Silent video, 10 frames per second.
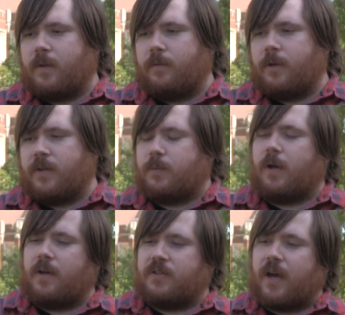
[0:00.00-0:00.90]
Because
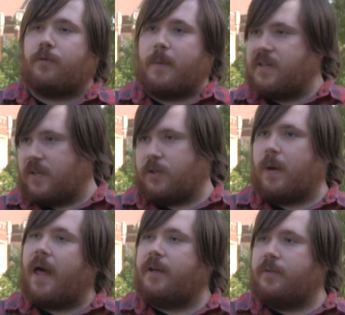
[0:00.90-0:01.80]
aside from
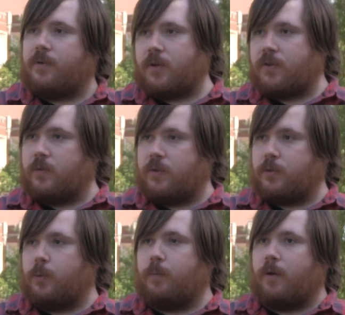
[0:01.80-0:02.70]
asexuality, there's also this
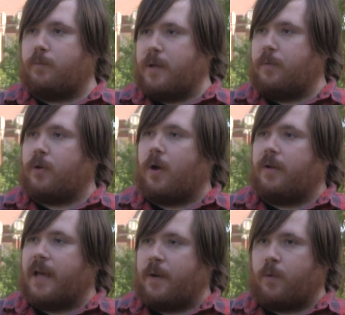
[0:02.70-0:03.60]
group of people
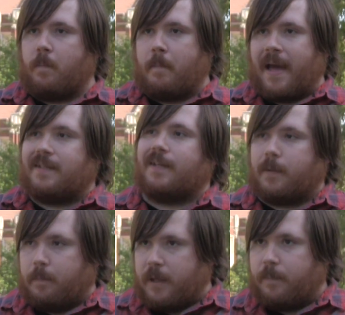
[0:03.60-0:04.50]
called
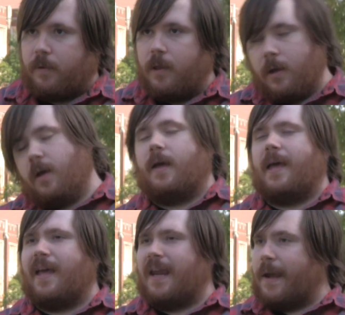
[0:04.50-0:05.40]
aromantic people,
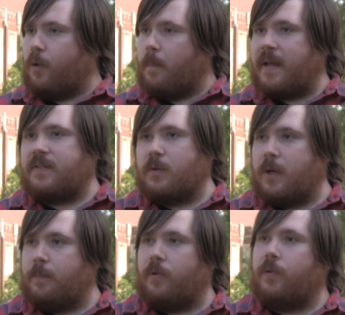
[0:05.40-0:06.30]
and aromantic
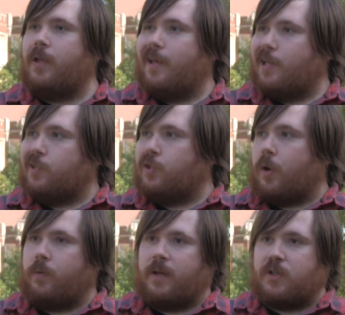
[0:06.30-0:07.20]
people
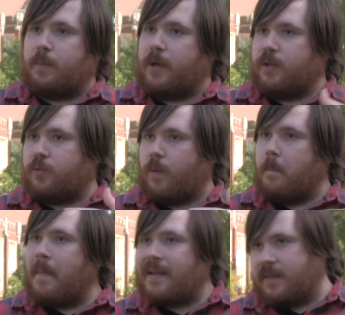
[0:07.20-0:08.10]
don't experience
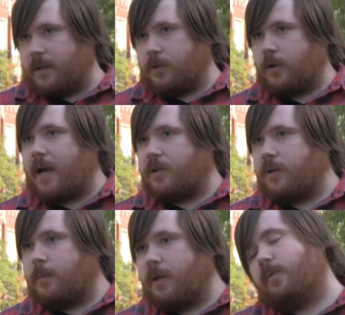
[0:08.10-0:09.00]
romantic
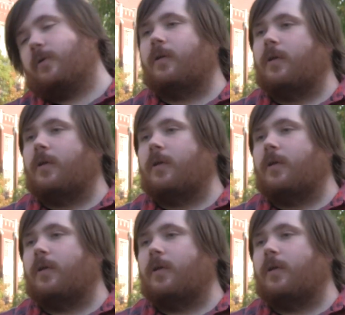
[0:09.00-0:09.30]
attraction to people.